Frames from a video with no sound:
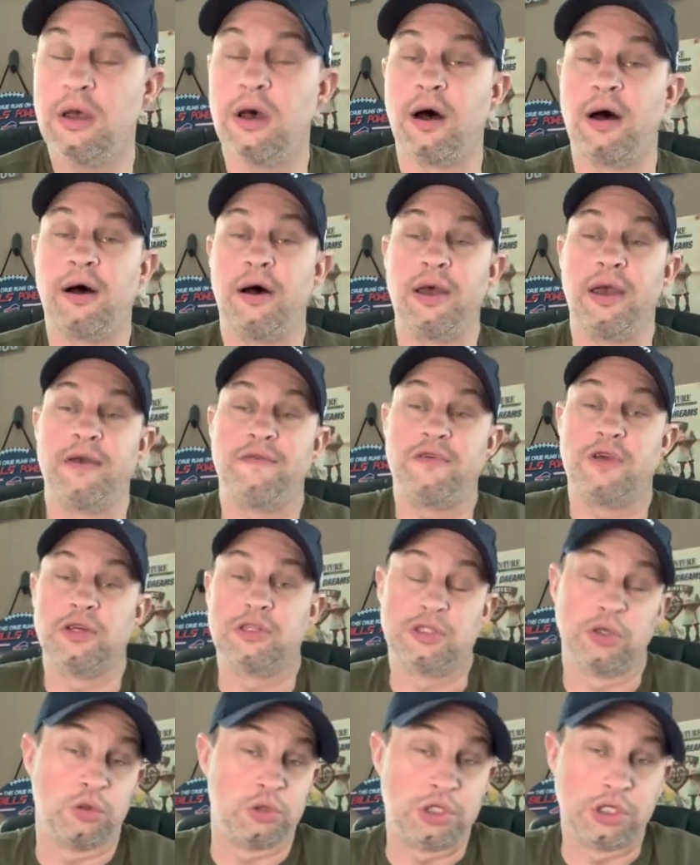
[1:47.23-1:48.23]
If he
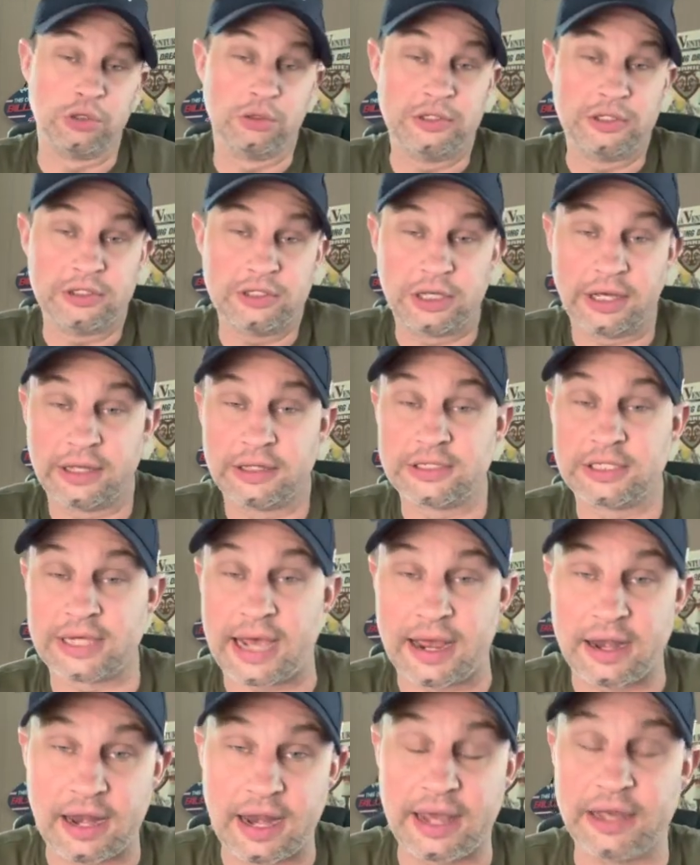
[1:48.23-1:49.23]
so chooses, he can
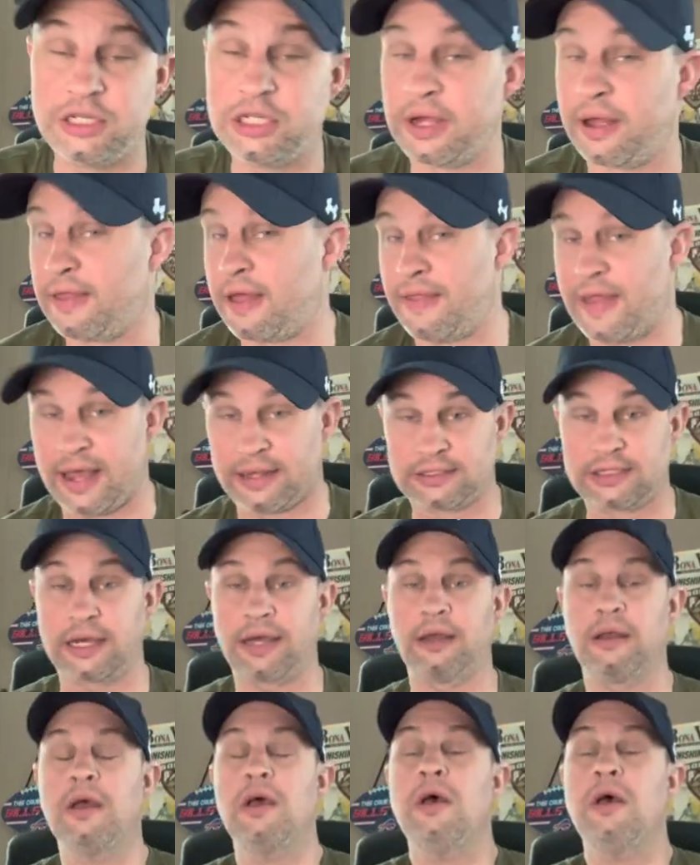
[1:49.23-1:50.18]
sign an agent and then that's it.